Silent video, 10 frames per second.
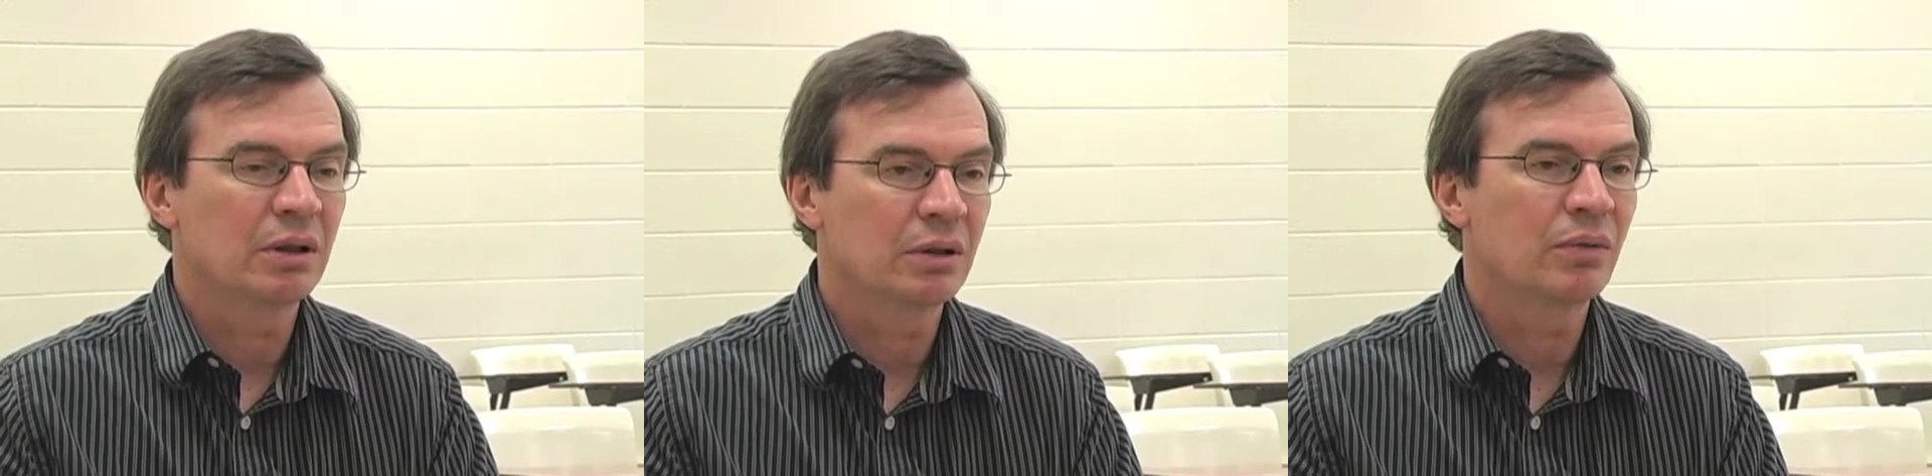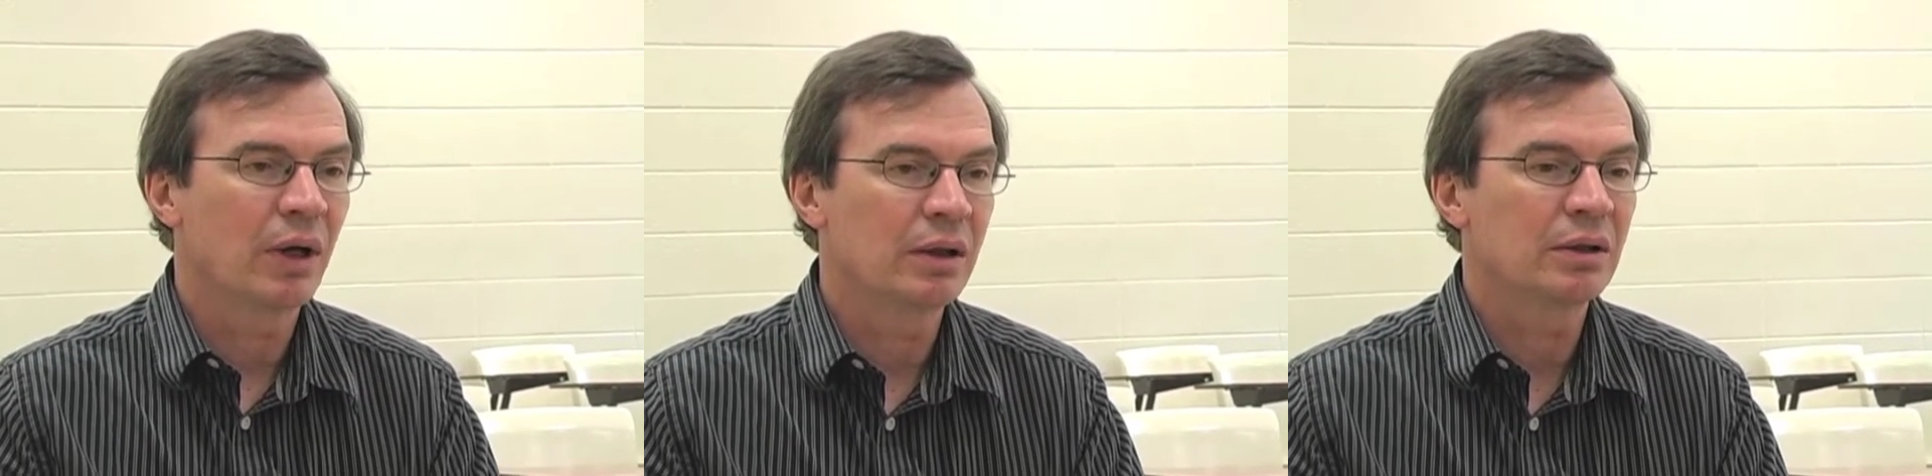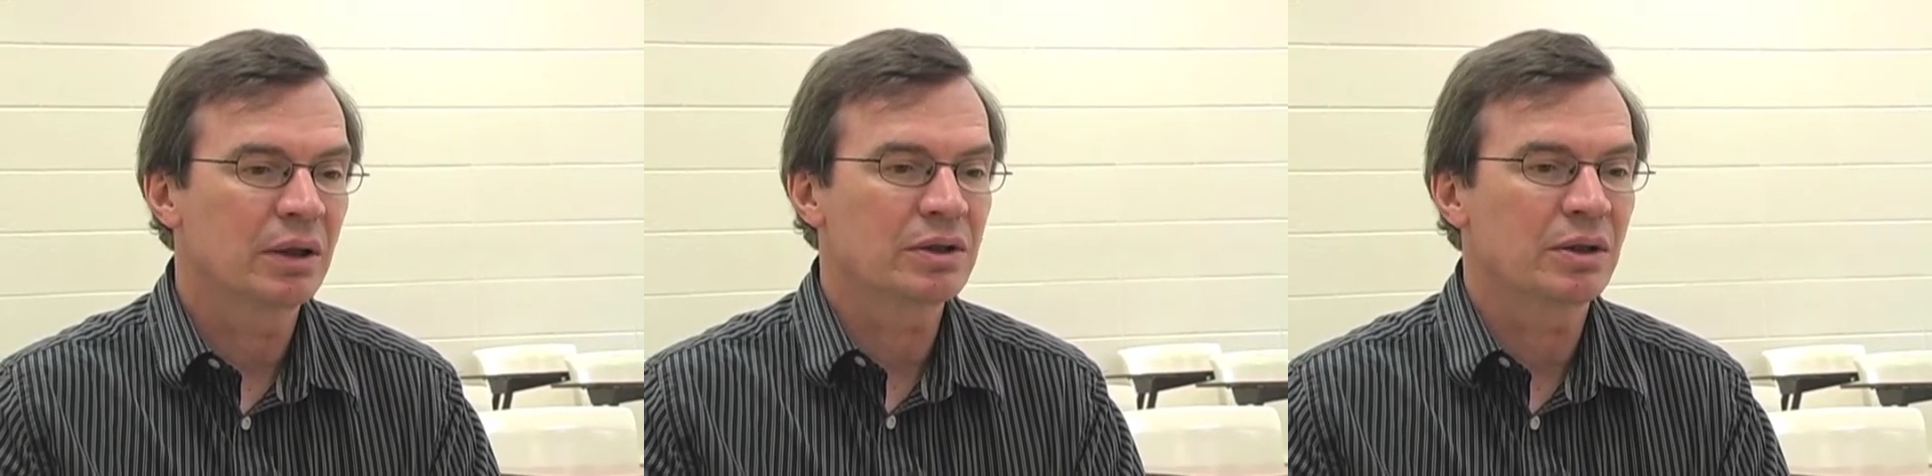in a way
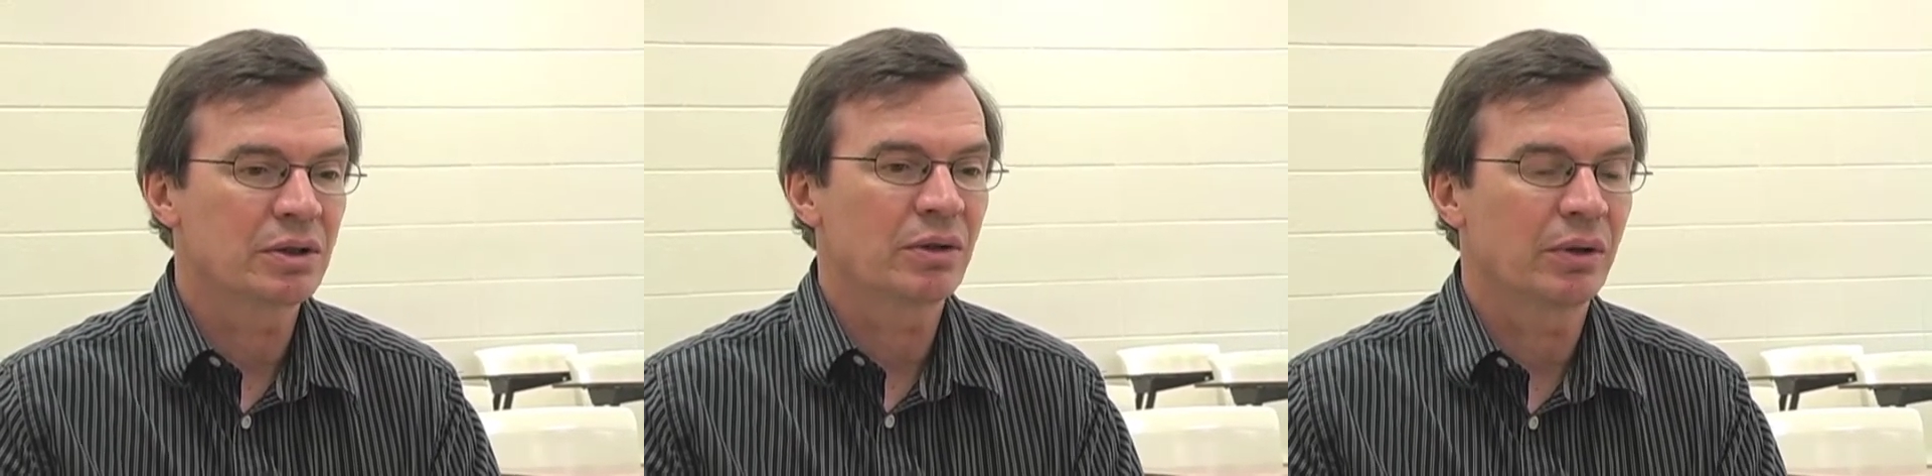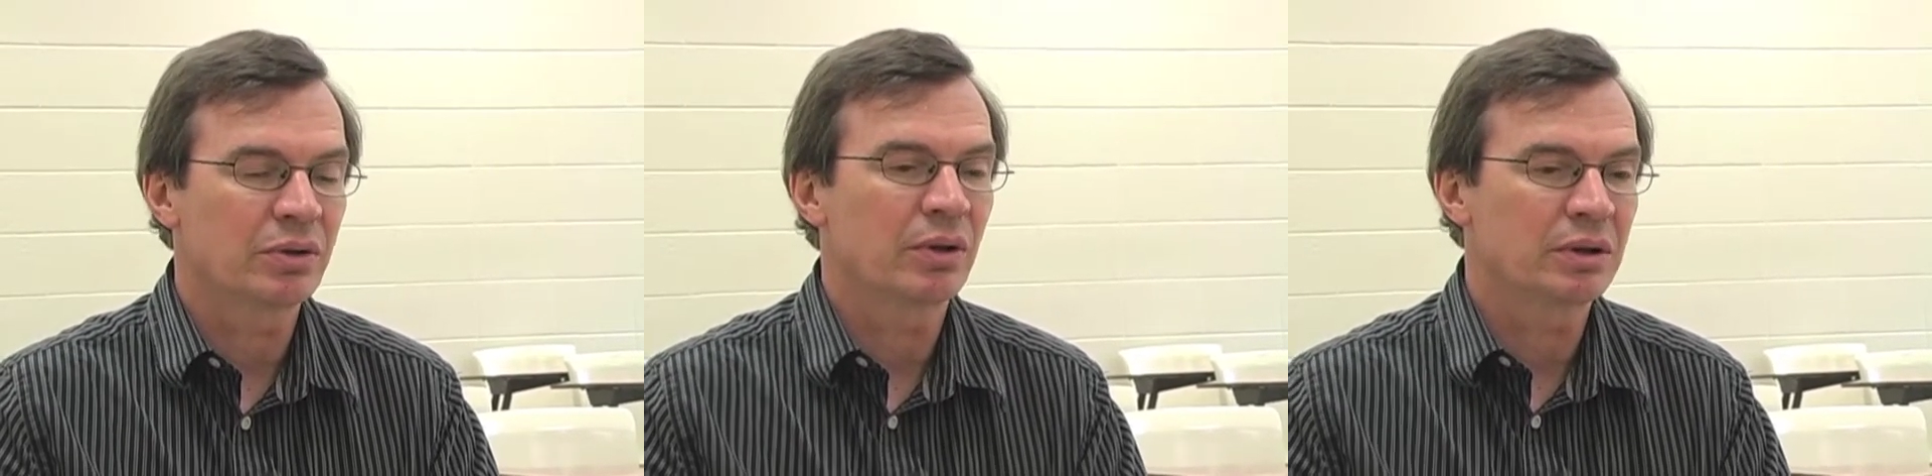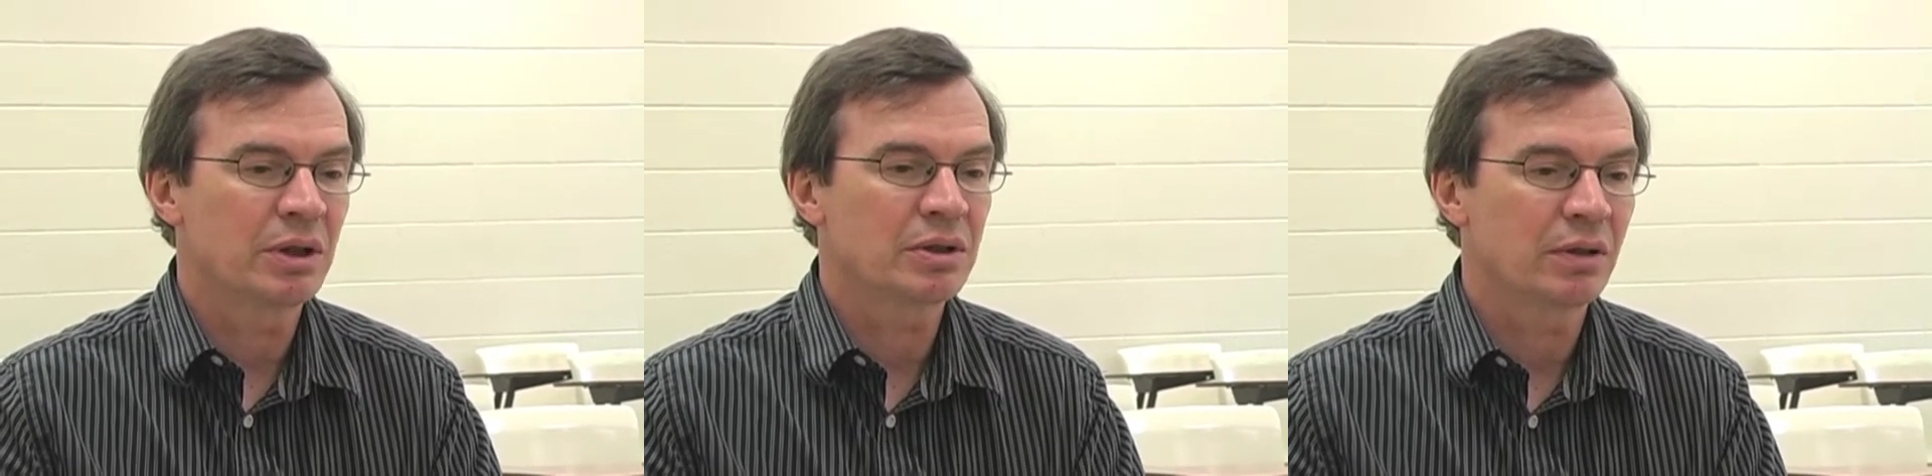that doesn't necessarily draw
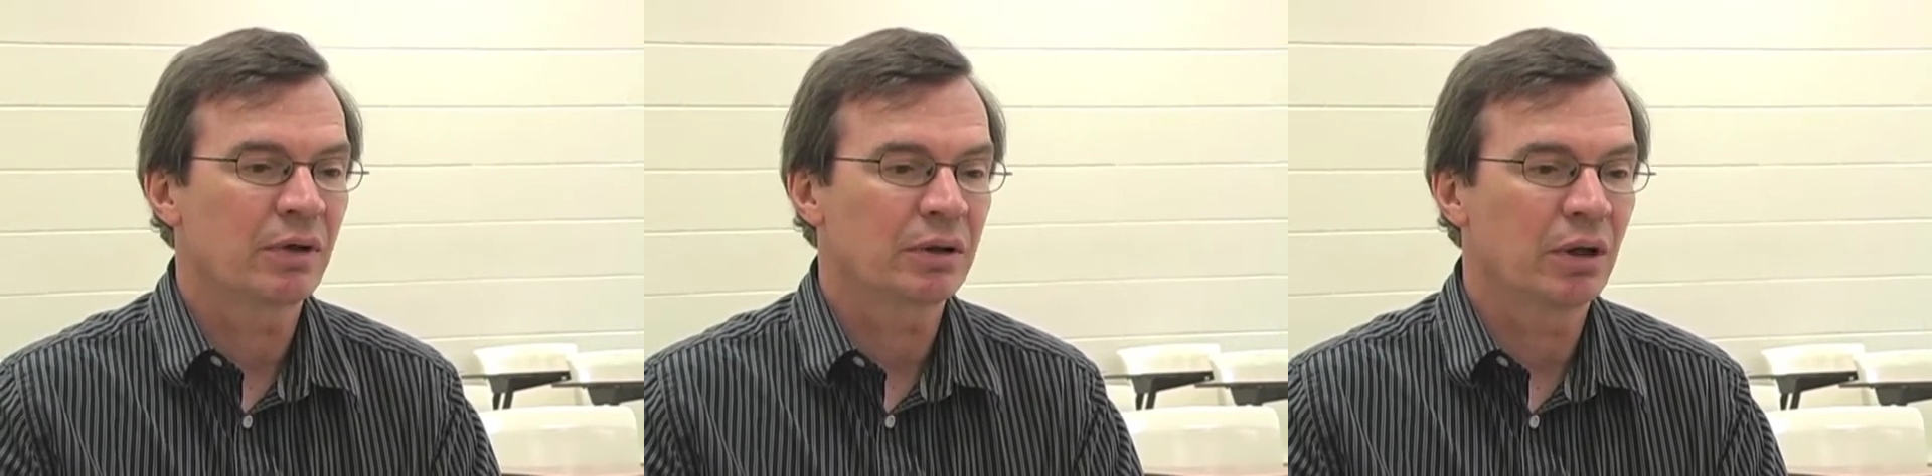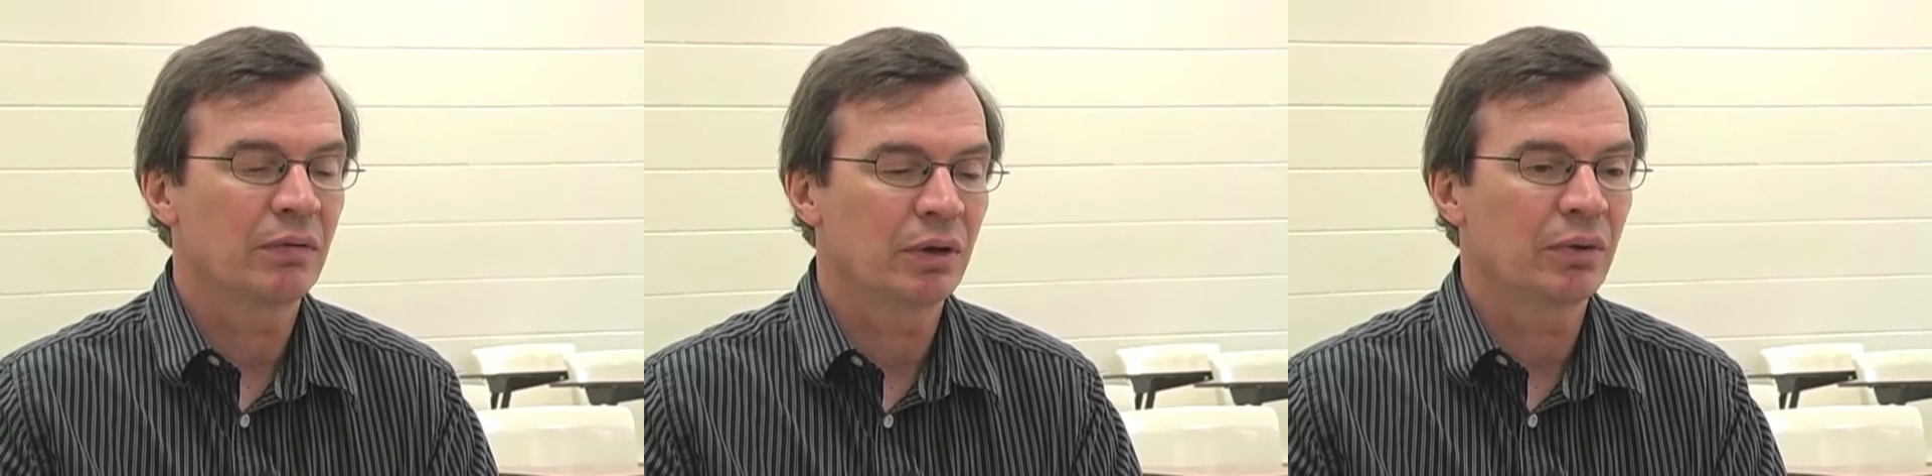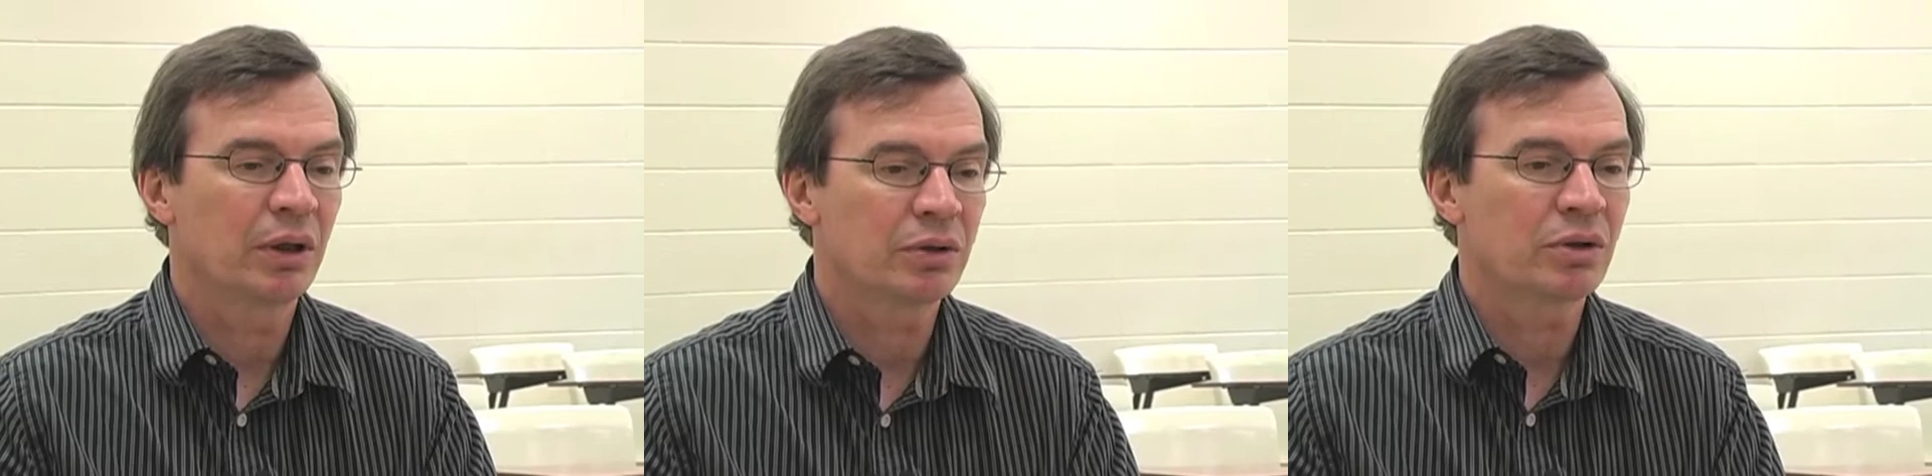attention to the fact they're having
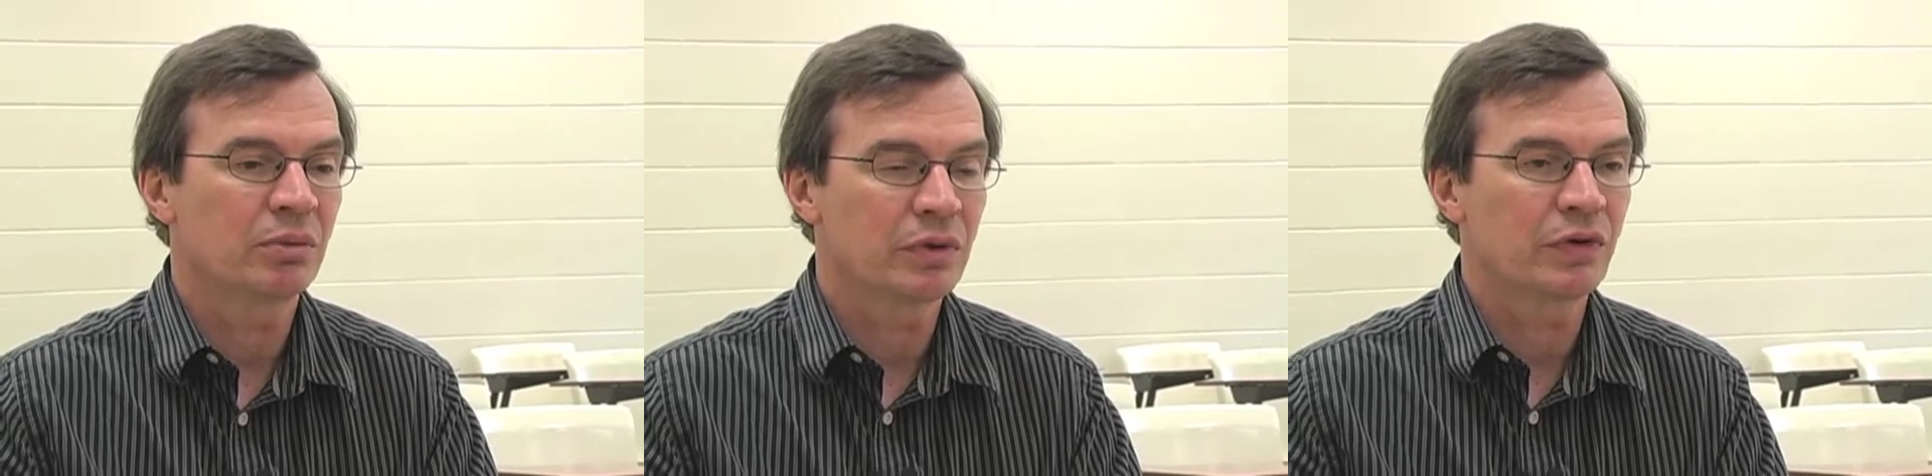reading trouble.